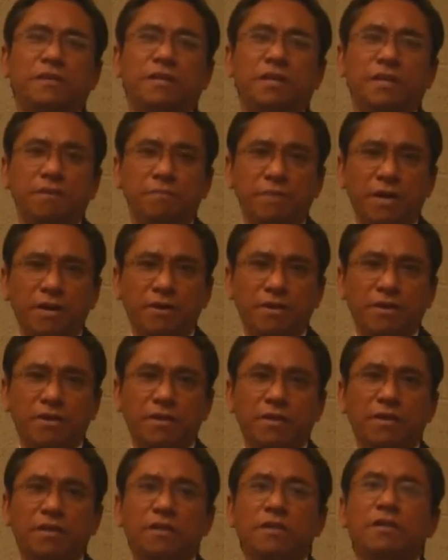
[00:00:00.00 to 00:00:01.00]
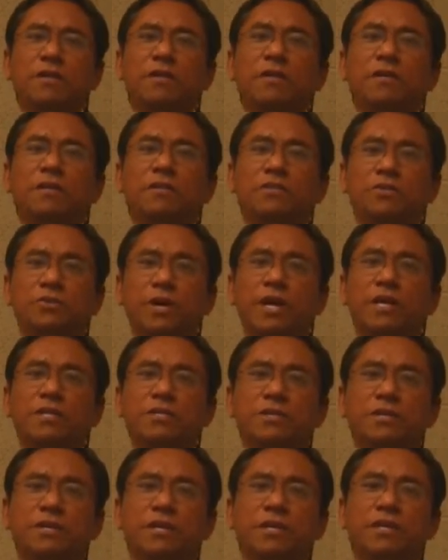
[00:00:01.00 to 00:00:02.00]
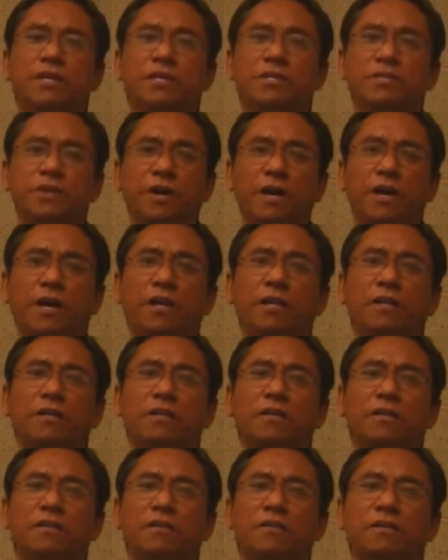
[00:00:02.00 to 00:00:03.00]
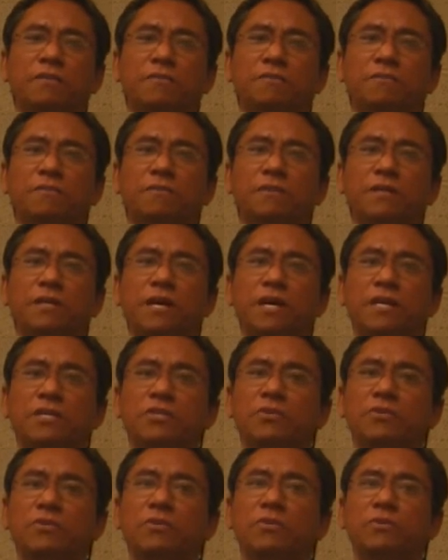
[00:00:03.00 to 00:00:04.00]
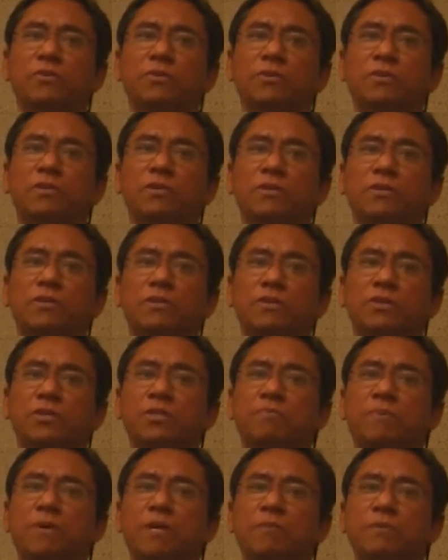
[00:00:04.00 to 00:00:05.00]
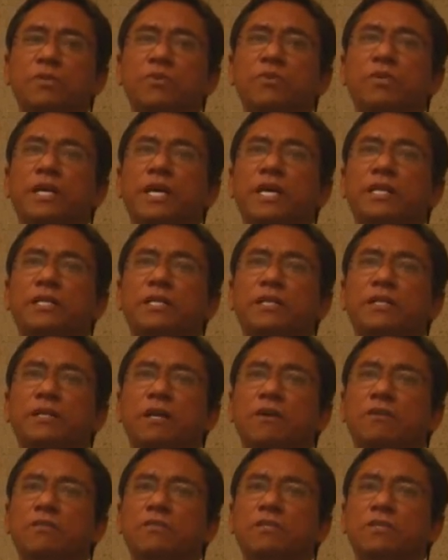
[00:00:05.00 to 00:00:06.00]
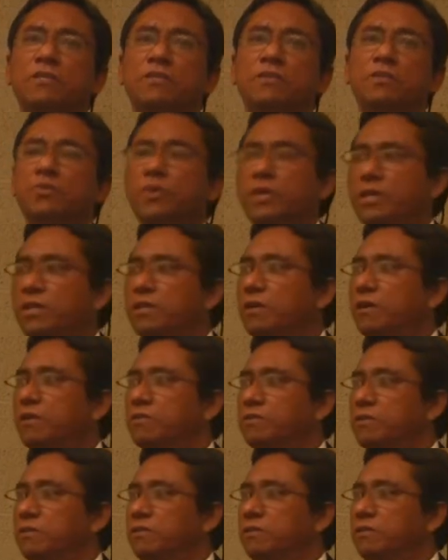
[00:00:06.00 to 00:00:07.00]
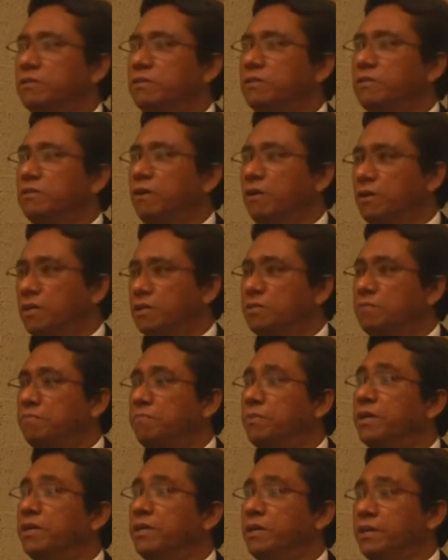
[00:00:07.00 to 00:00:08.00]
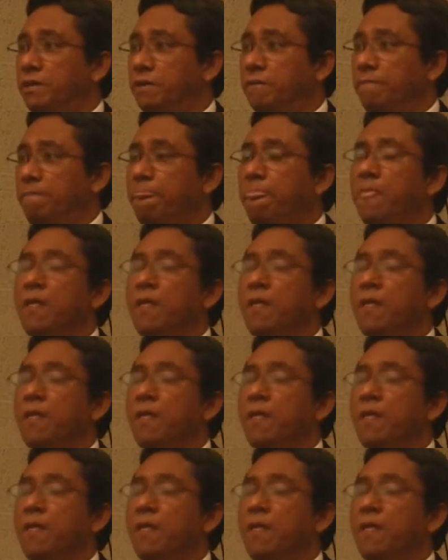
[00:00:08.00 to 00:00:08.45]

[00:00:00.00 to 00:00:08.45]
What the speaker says: In America, to educate a child in high school, you spend between $18,000 to $20,000 per year.